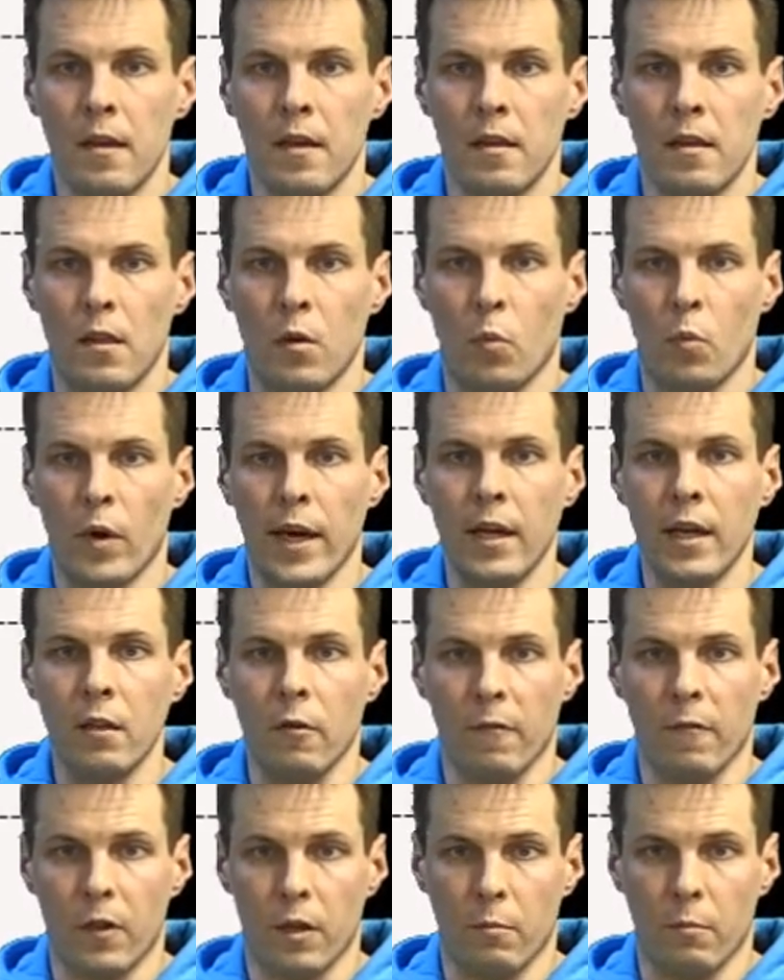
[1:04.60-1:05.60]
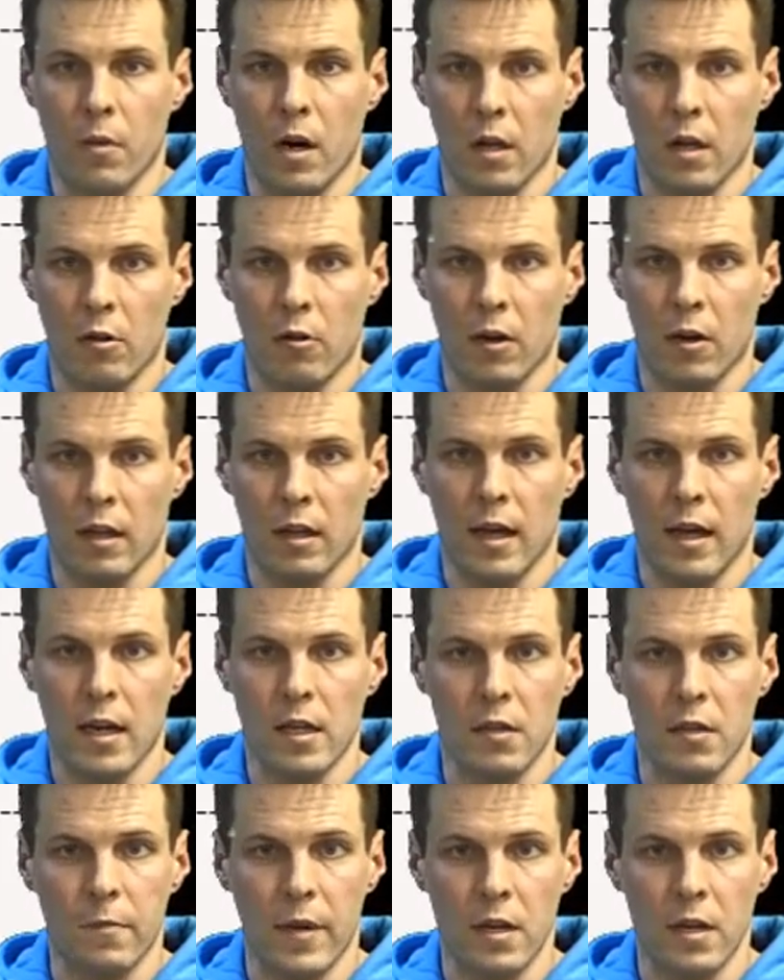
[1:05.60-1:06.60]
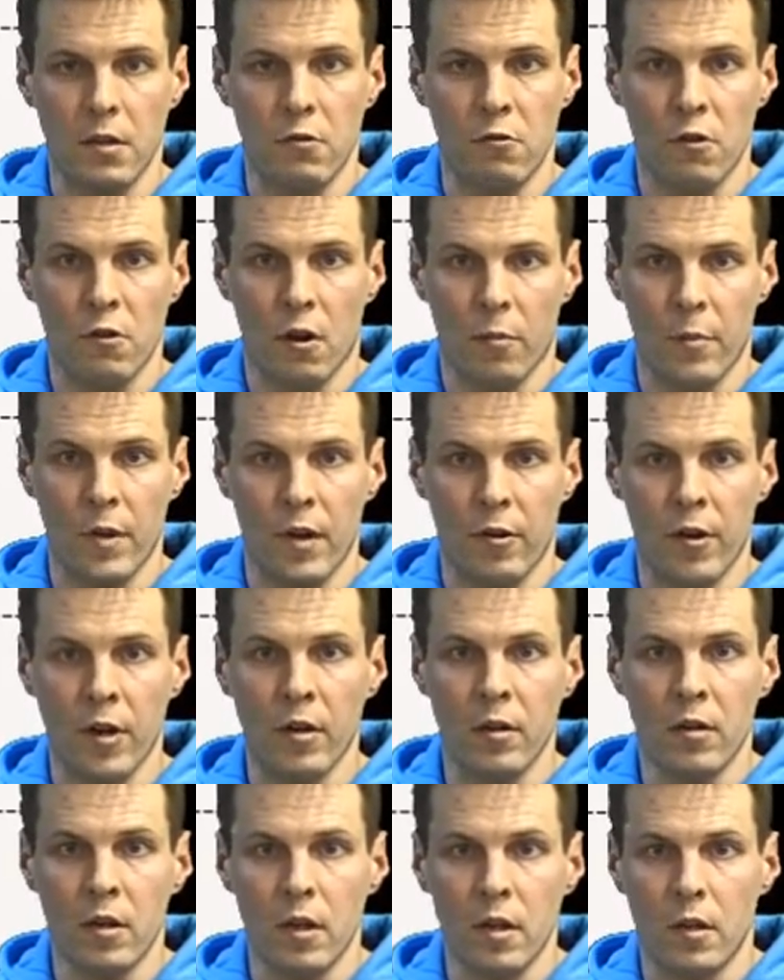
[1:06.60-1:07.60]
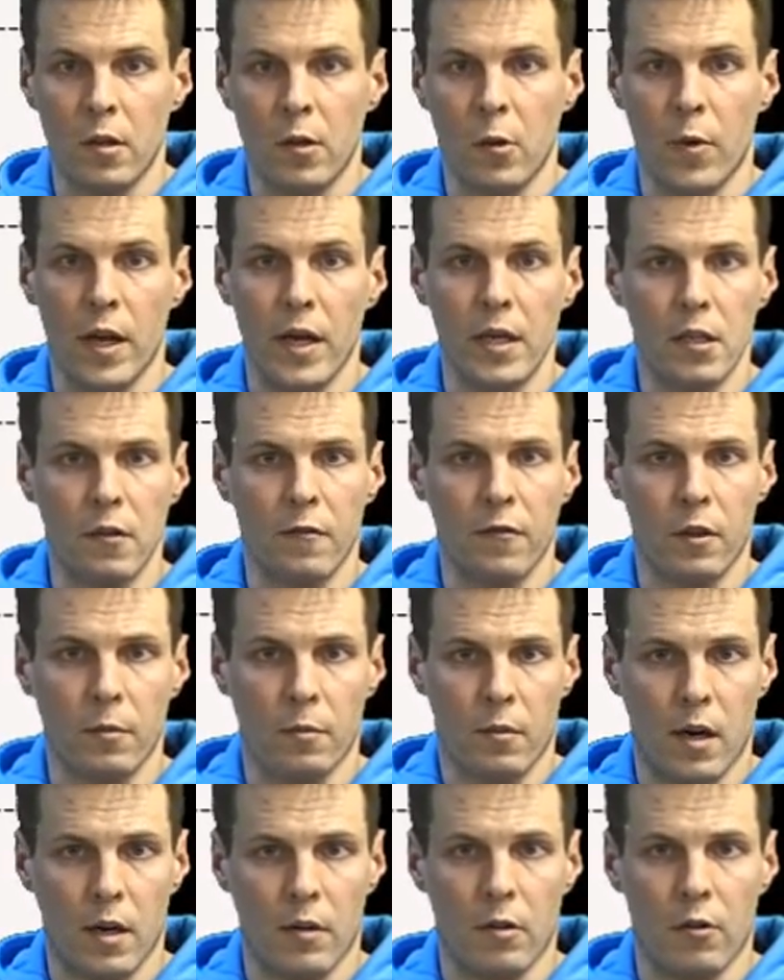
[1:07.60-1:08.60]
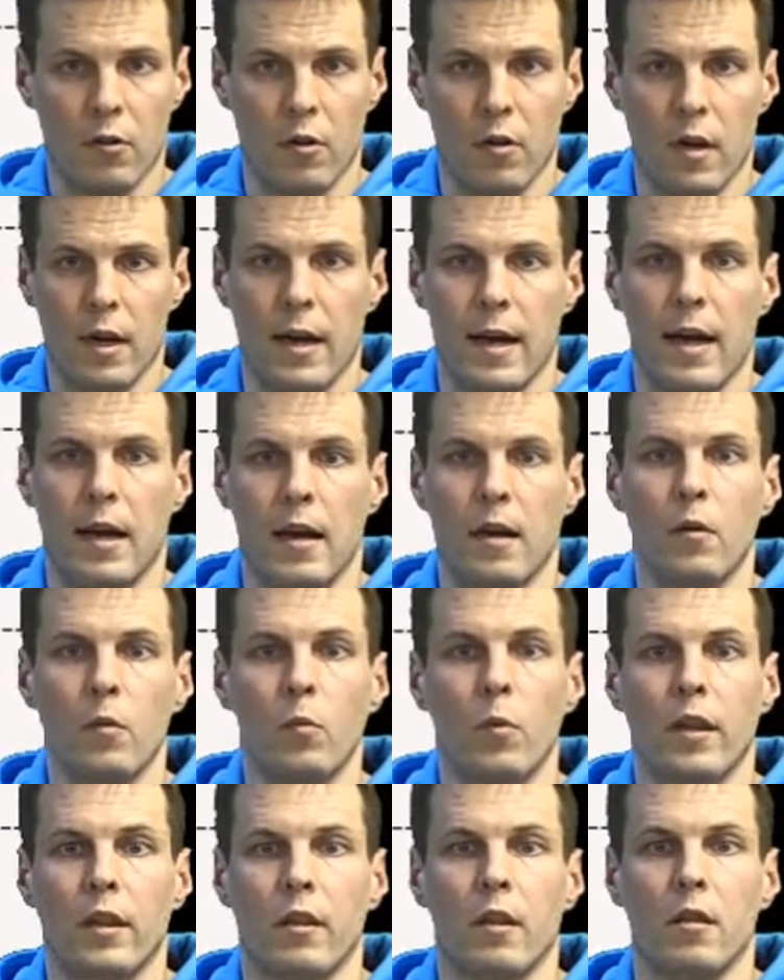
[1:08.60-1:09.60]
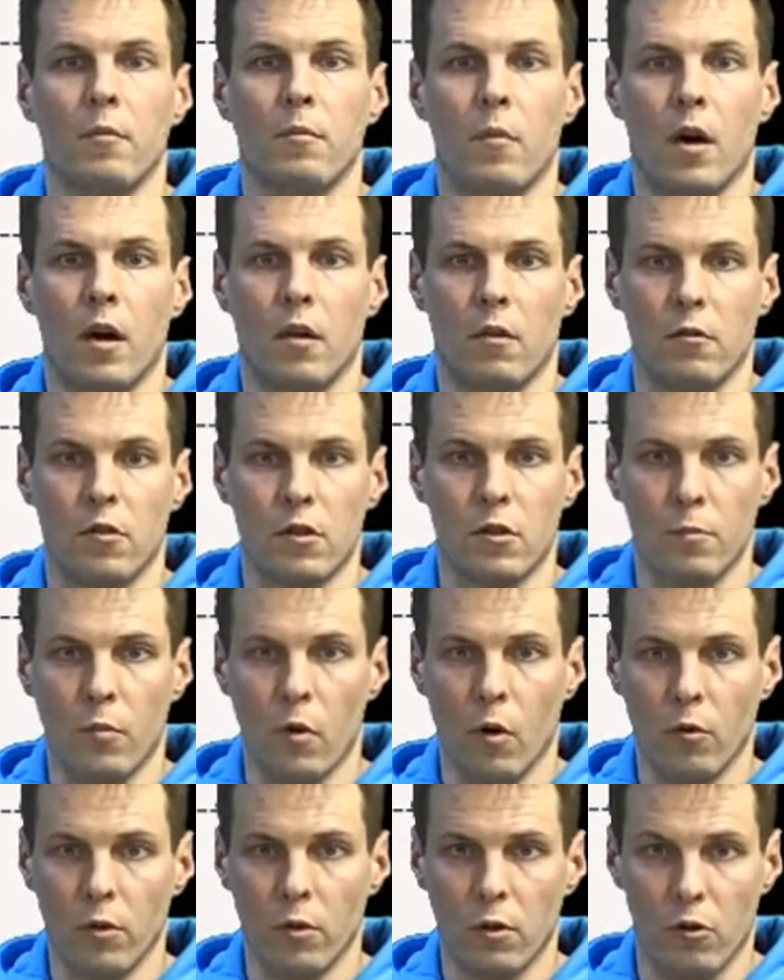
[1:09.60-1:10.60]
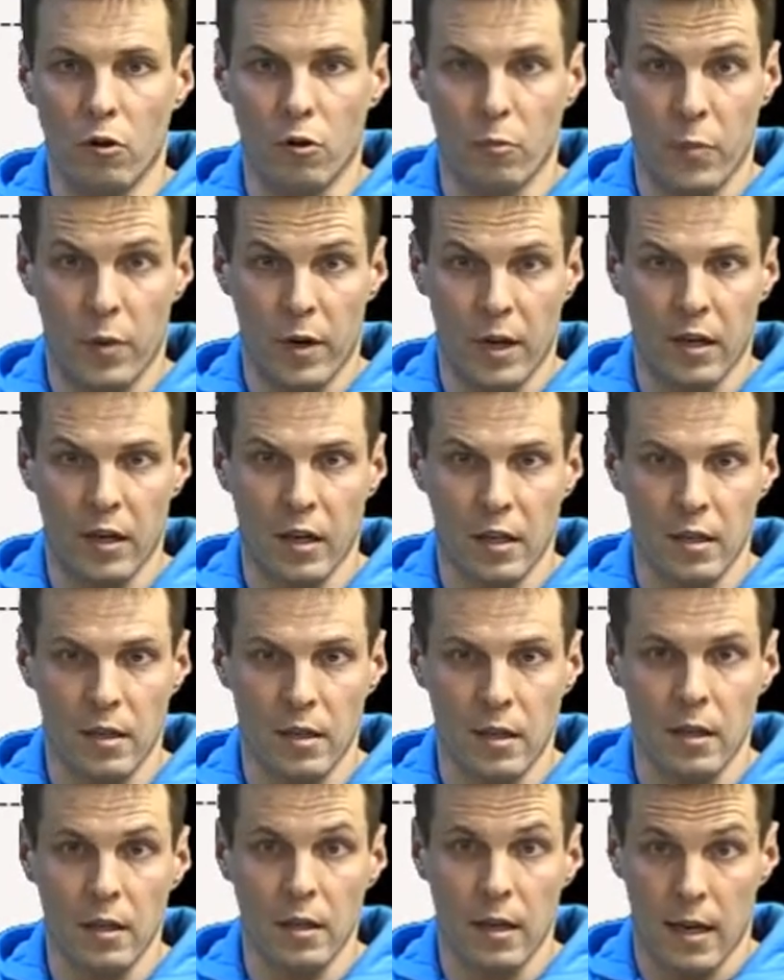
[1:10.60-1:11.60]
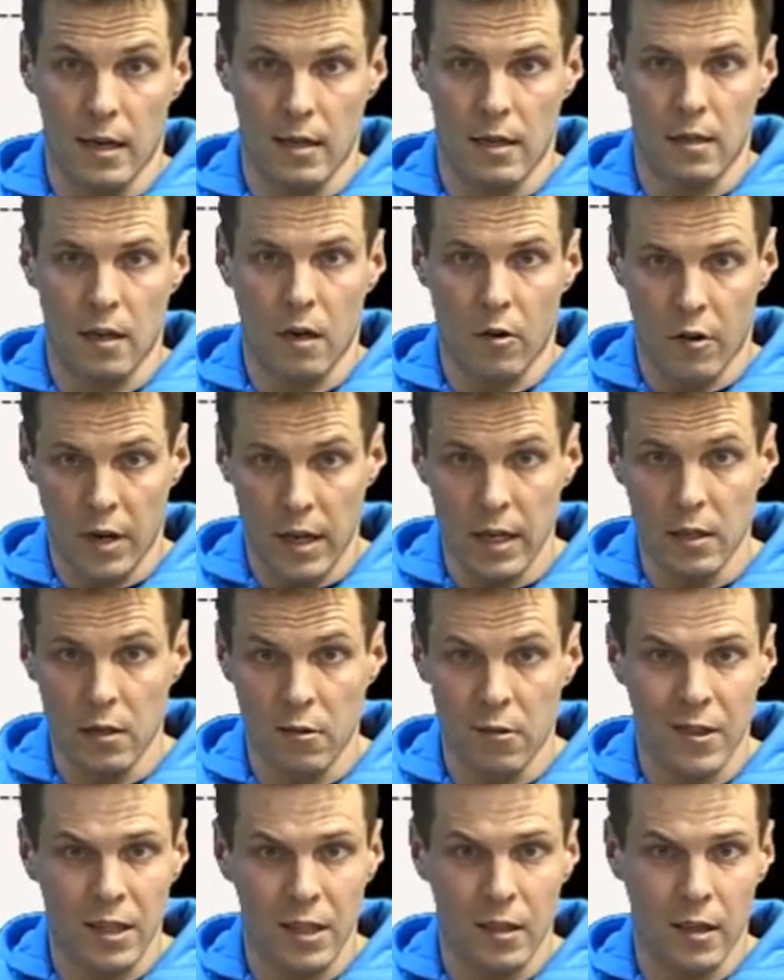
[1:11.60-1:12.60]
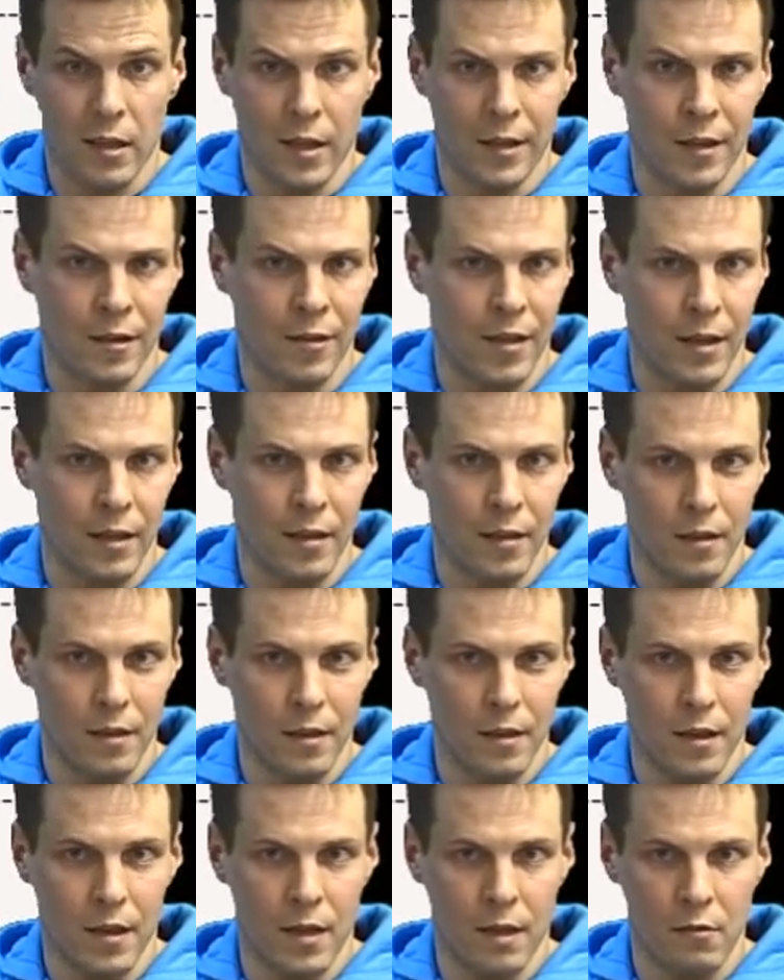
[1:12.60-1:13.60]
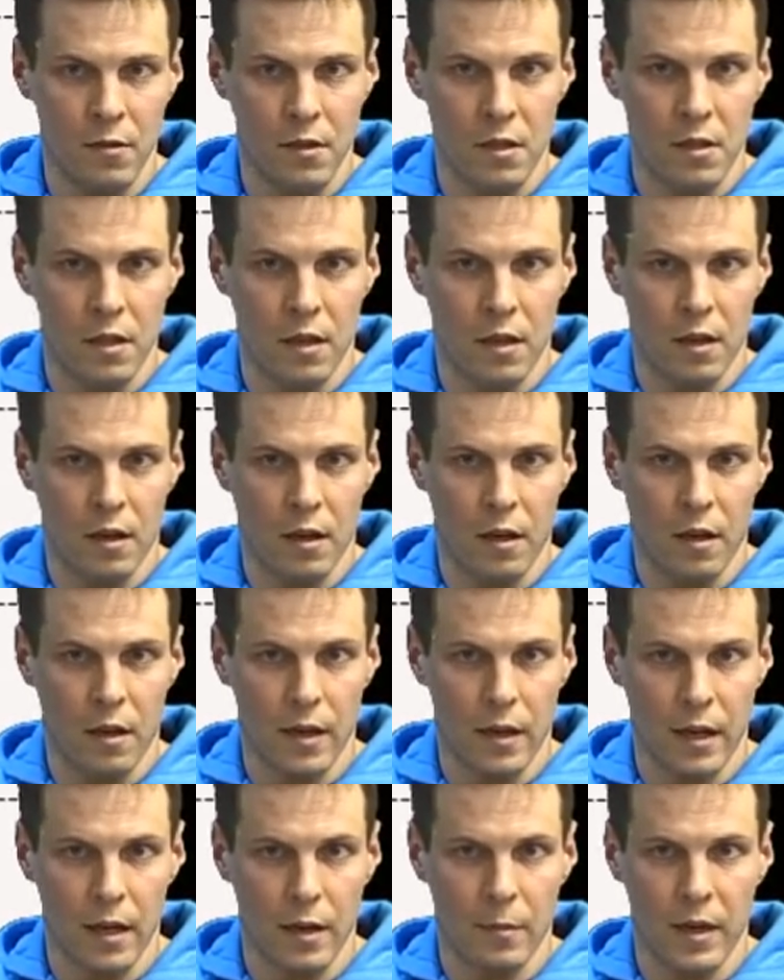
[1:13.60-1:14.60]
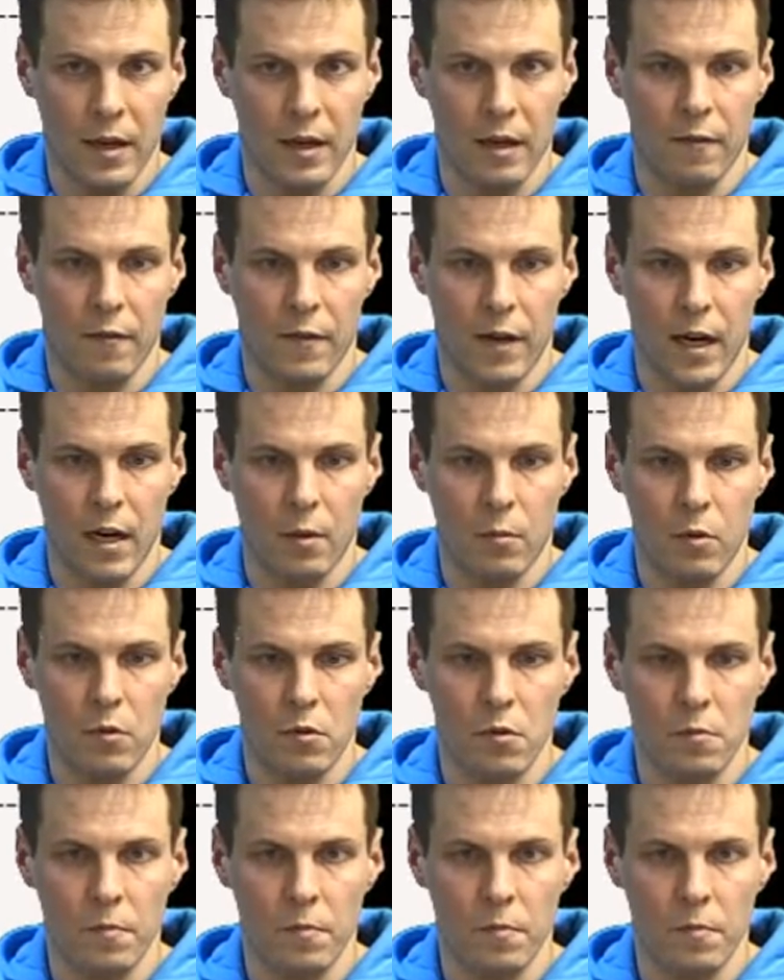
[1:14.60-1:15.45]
the weight of the mother at last menstrual period, the race of the mother, and whether the mother smoked during pregnancy as our interesting independent variables.